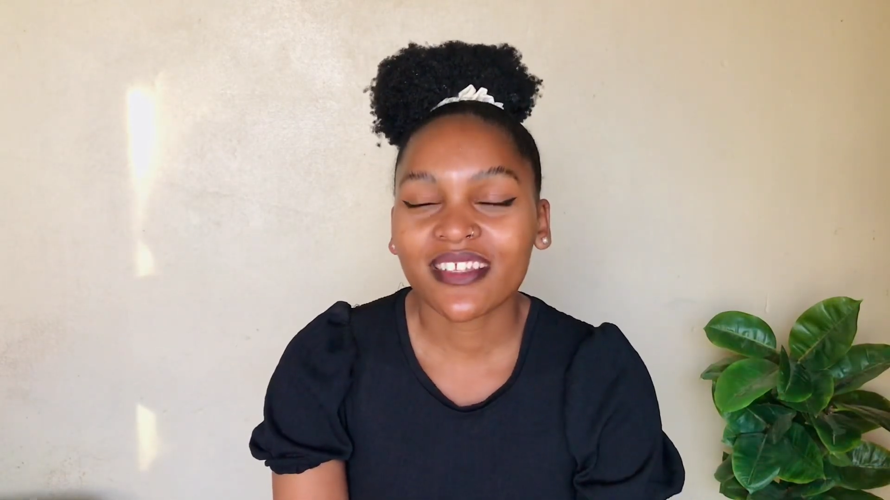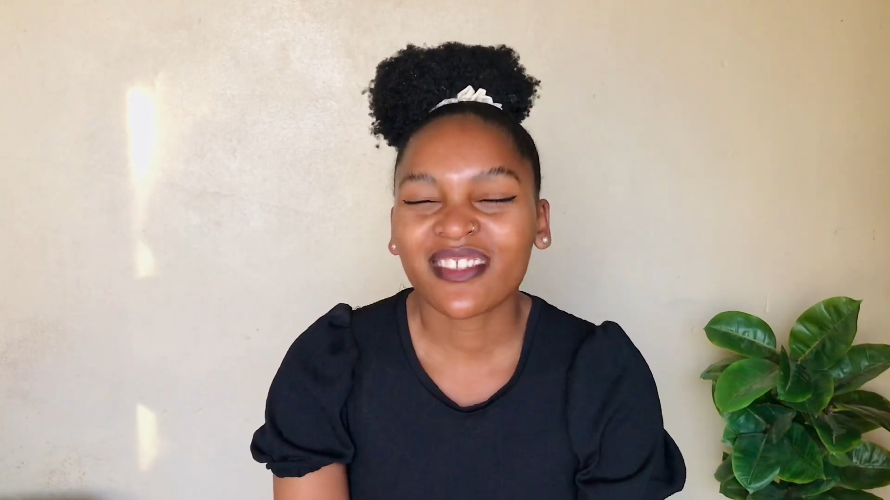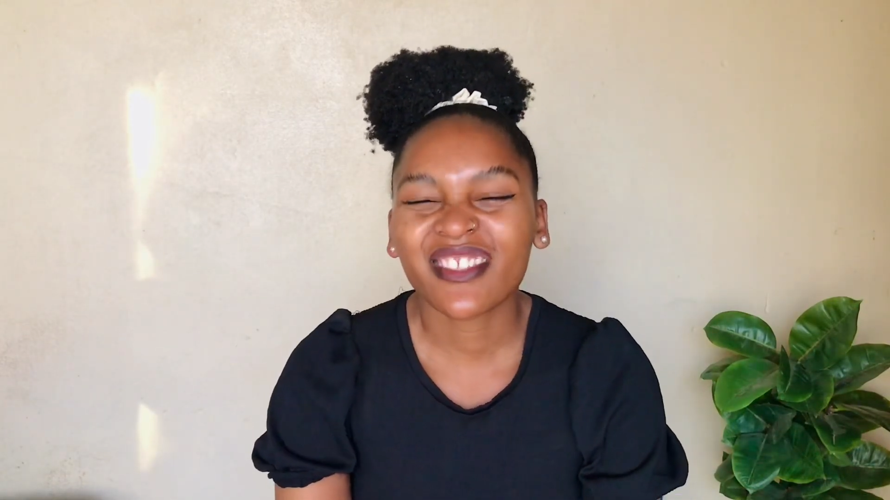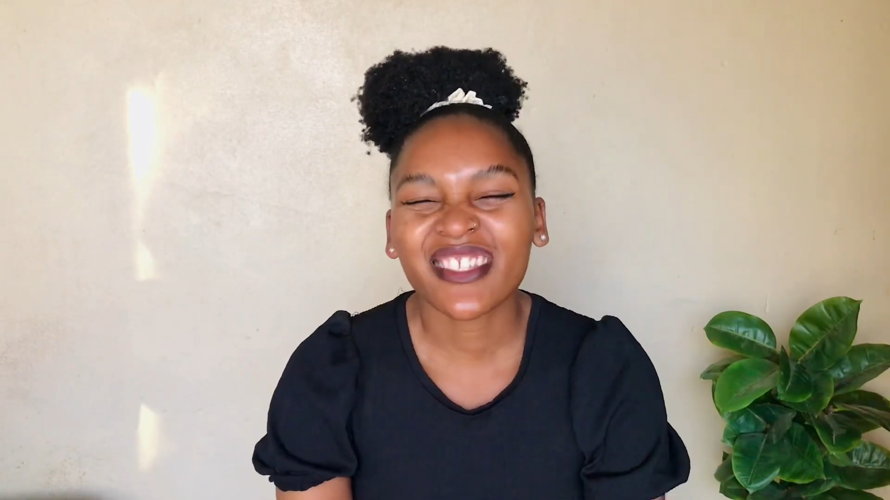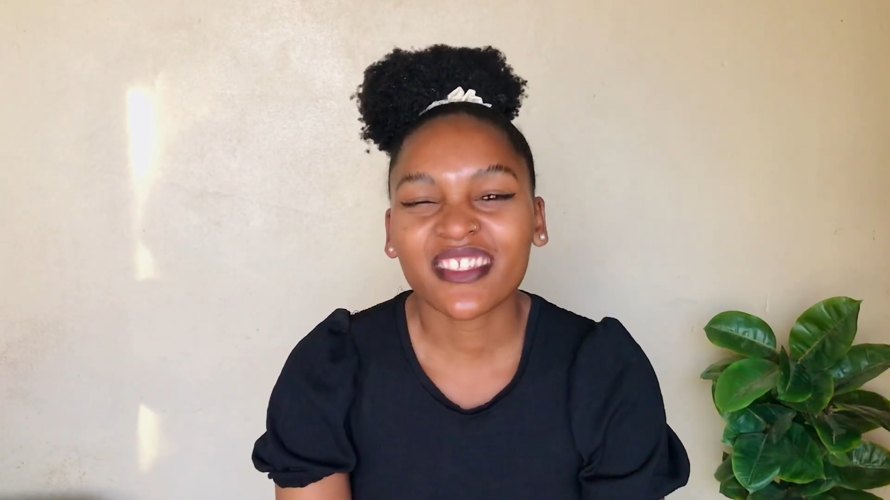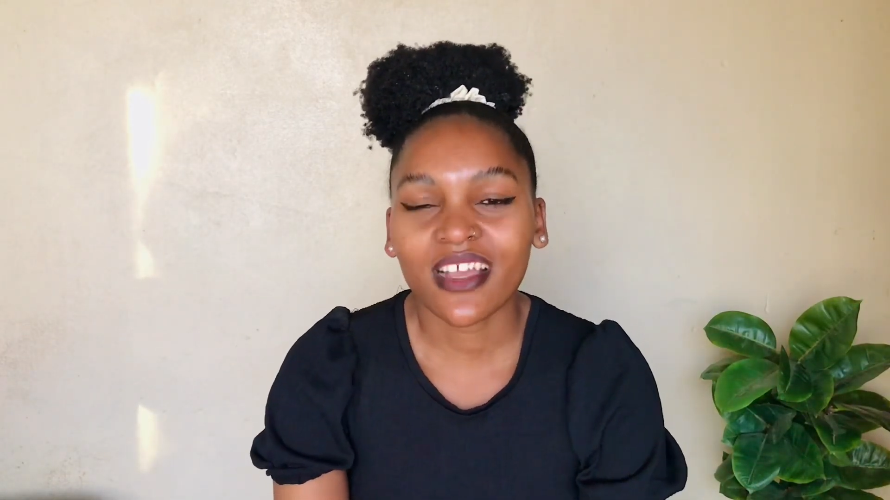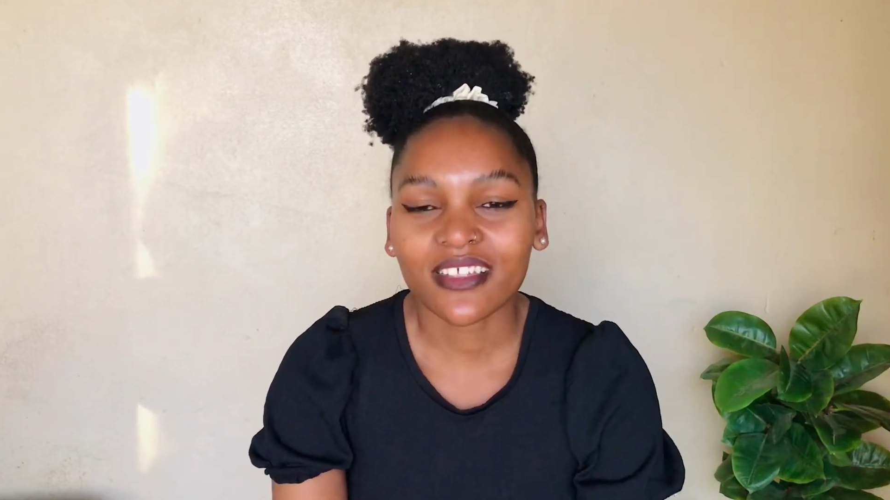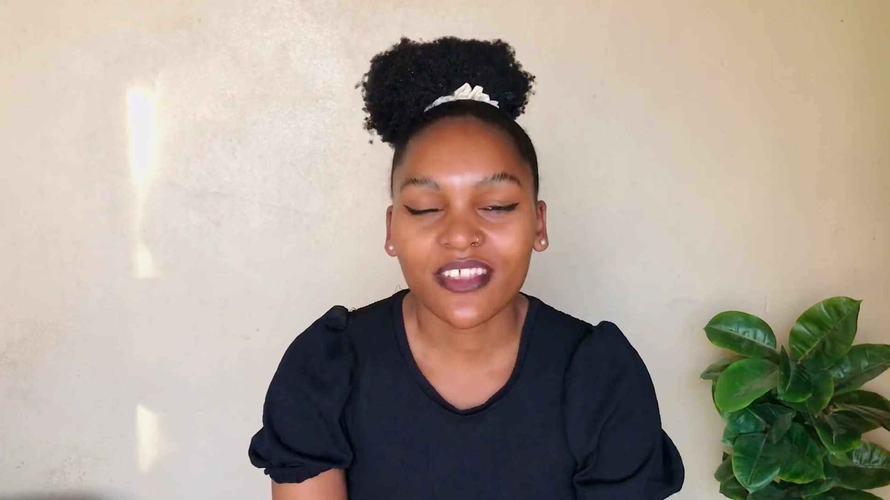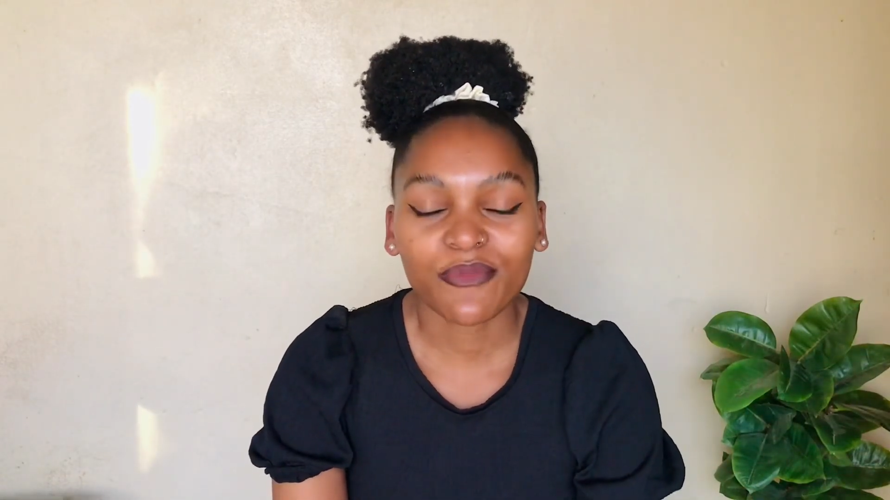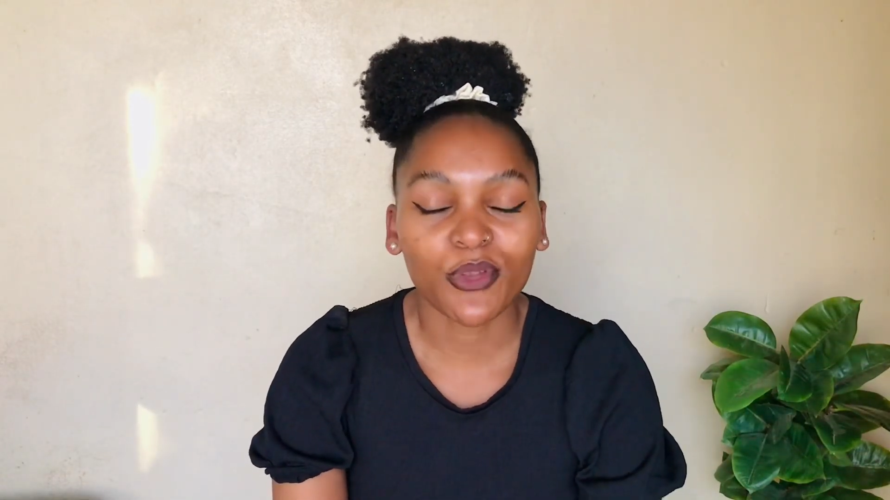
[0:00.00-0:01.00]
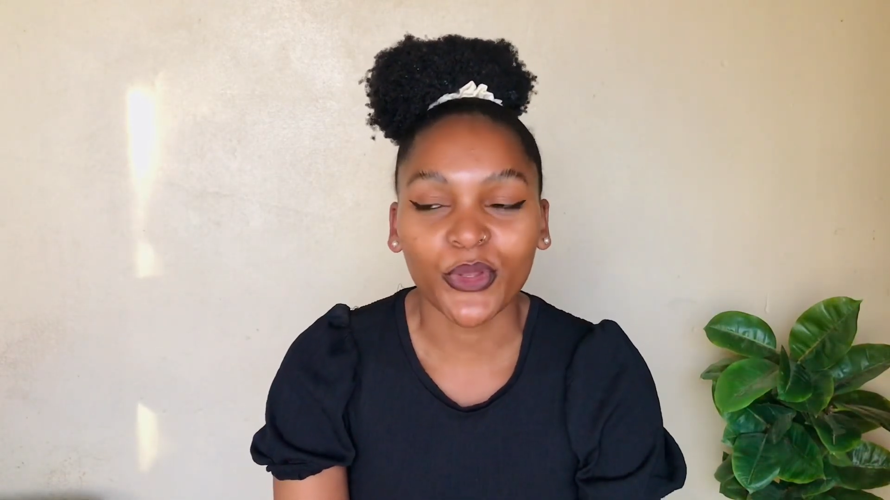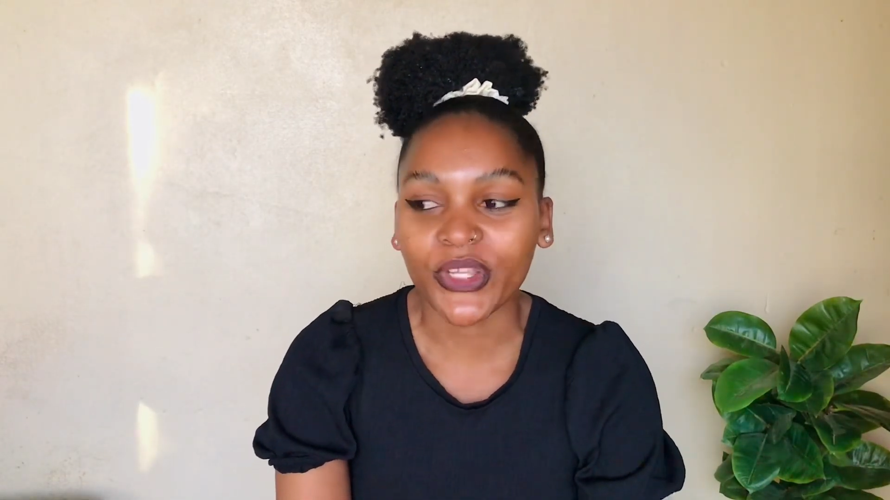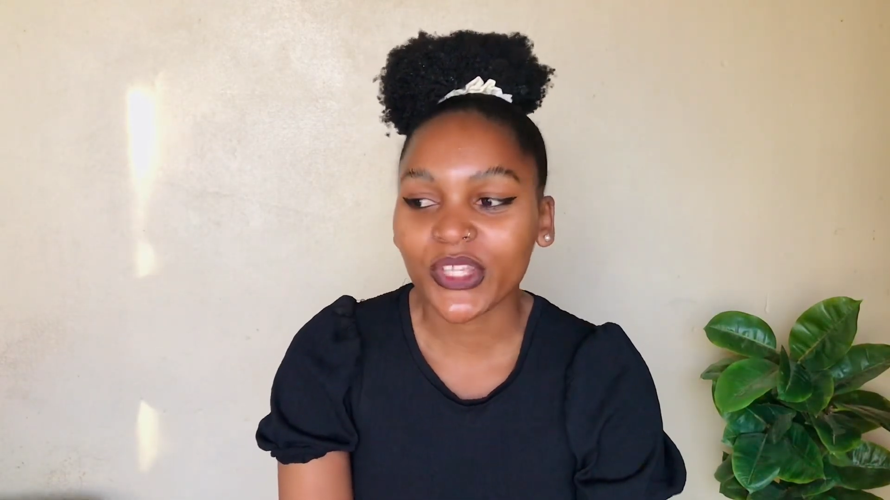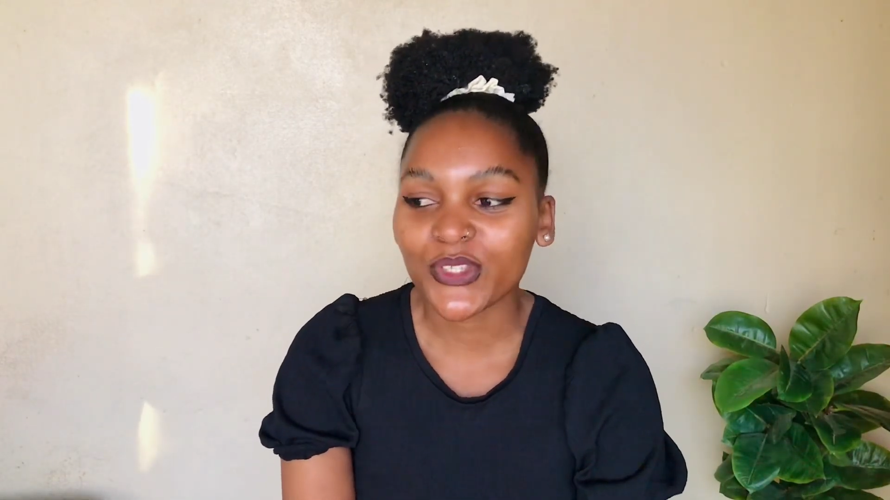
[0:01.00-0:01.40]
It sucks. I've been looking